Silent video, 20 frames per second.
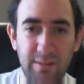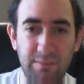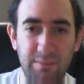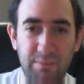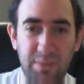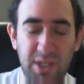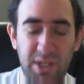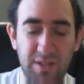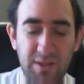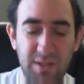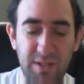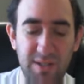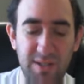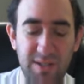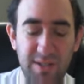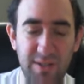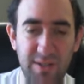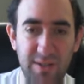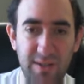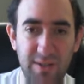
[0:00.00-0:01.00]

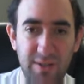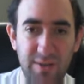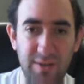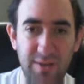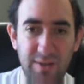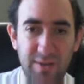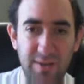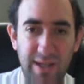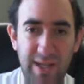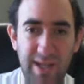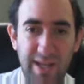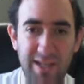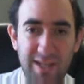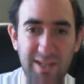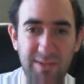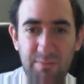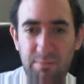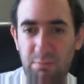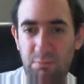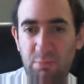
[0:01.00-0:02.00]
Because
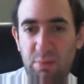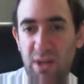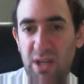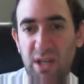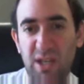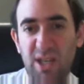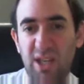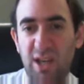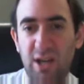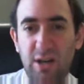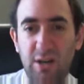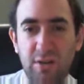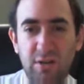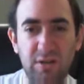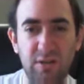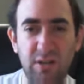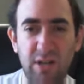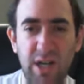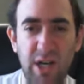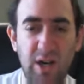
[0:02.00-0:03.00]
S
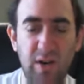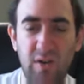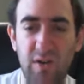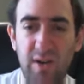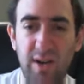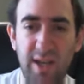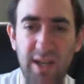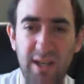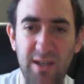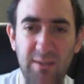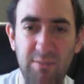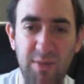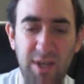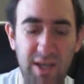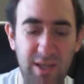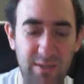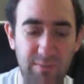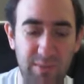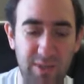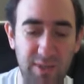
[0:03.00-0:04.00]
P-R-I,
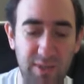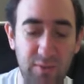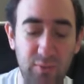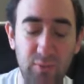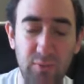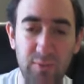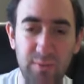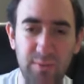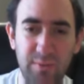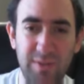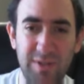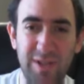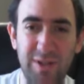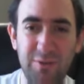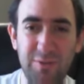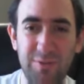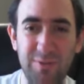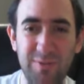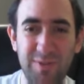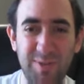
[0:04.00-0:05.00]
perhaps? Oh, no,
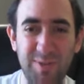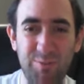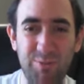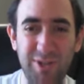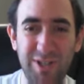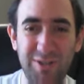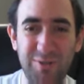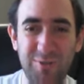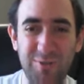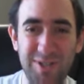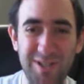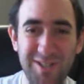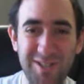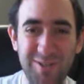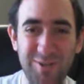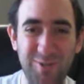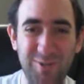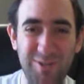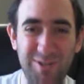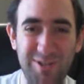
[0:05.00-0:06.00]
sprinkle doesn't
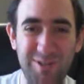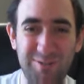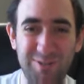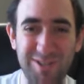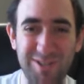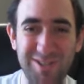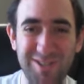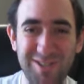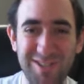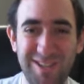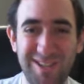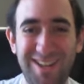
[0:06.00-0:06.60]
quite work.